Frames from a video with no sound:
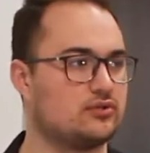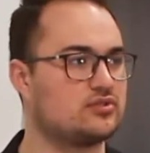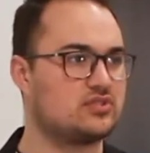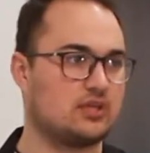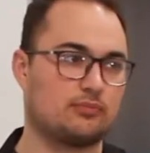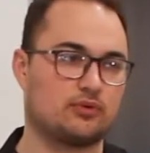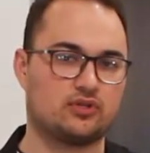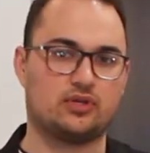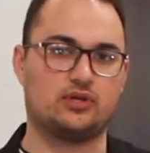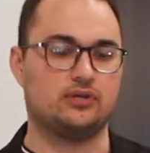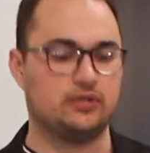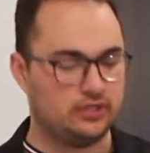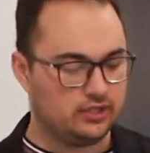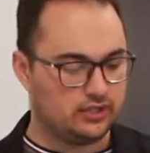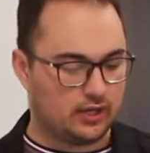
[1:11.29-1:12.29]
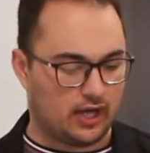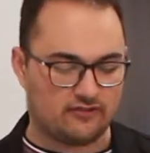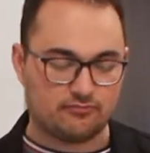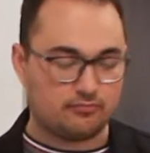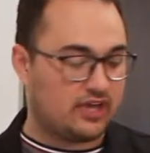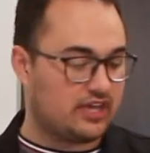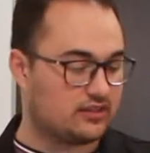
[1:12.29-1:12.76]
separately.
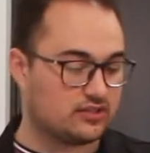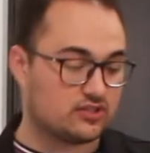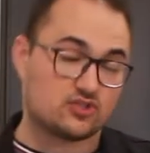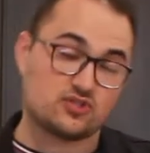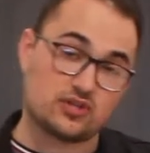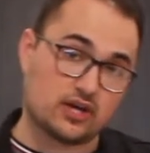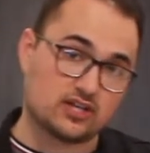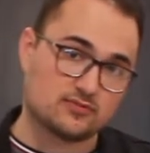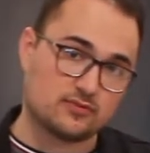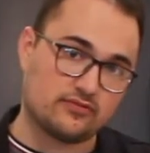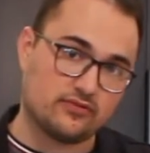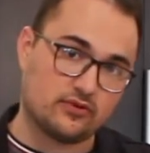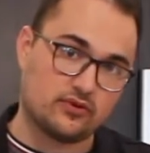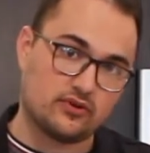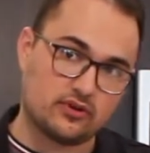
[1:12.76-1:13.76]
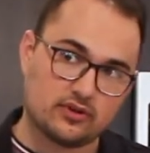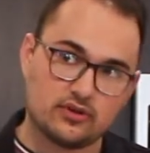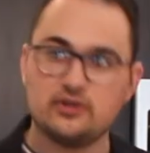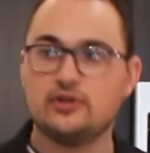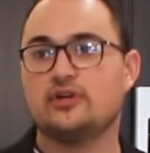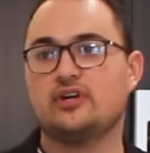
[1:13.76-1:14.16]
I've made this sauce before.